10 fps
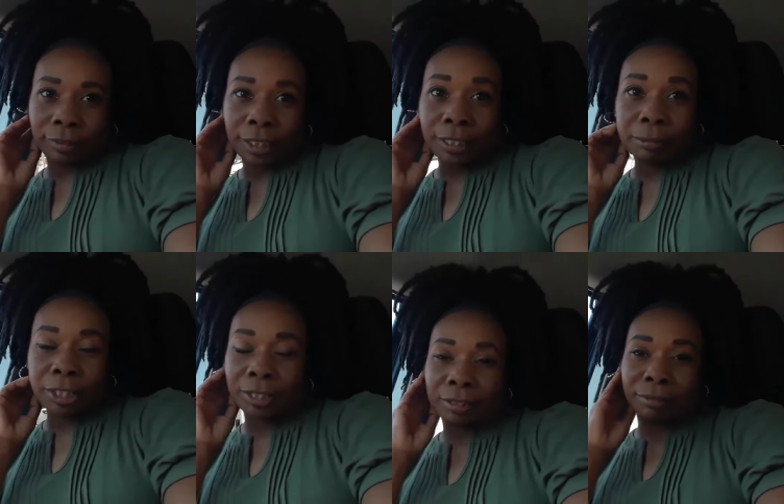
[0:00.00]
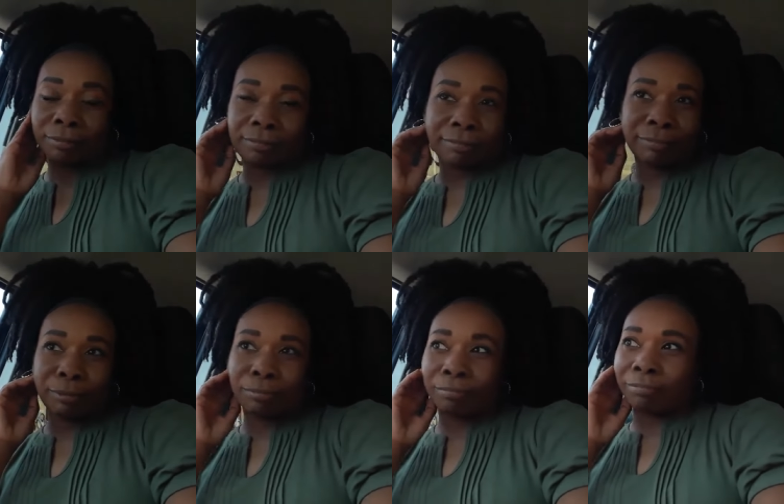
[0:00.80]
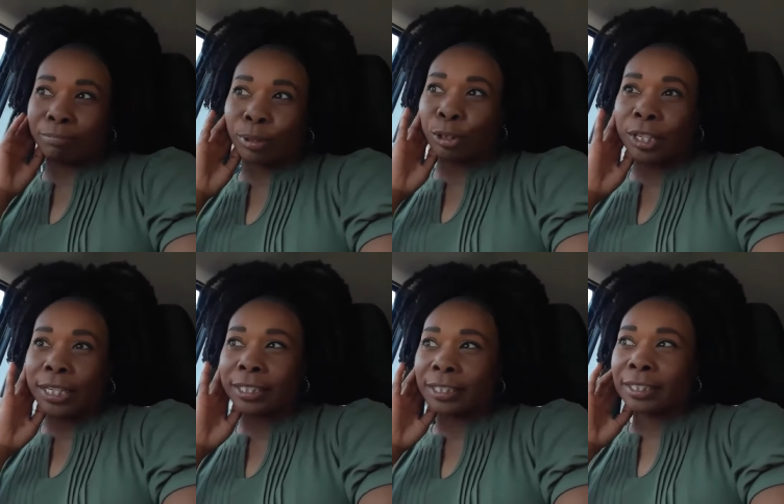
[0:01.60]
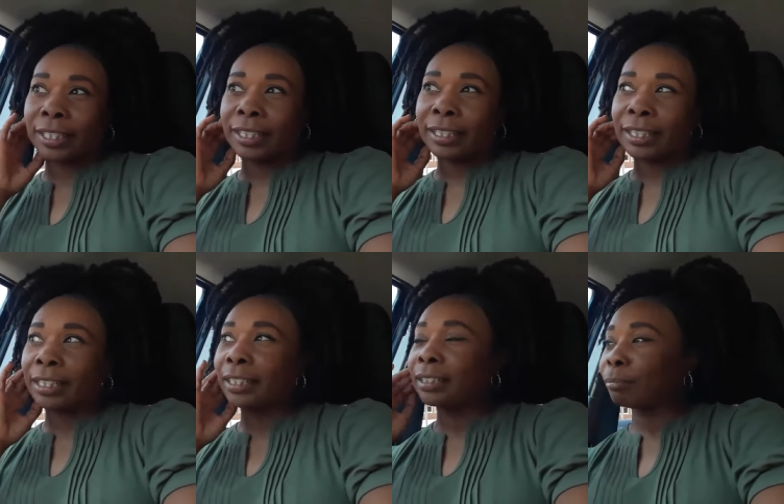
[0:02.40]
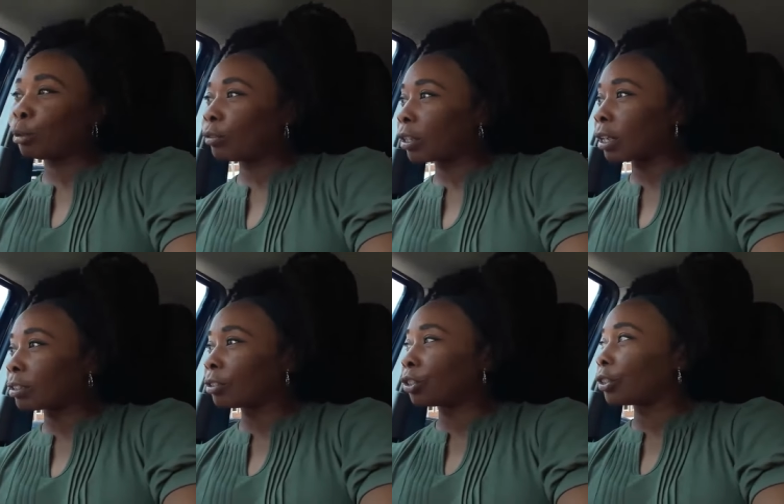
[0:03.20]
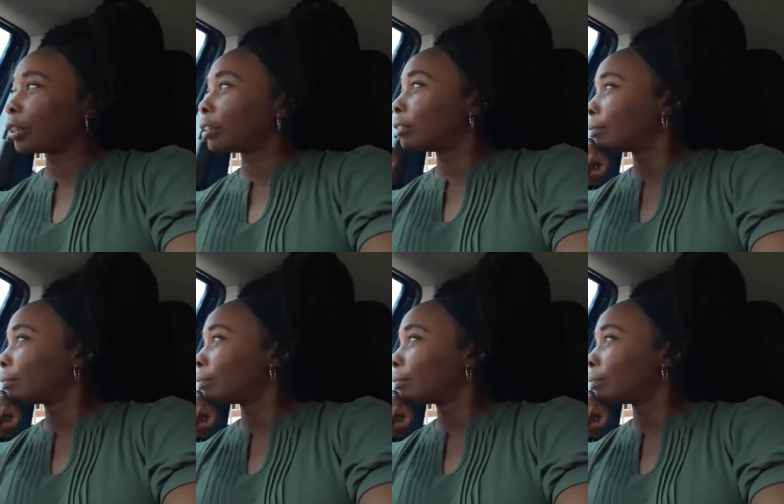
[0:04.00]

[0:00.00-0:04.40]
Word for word: and i'm just procrastinating i need to move across the street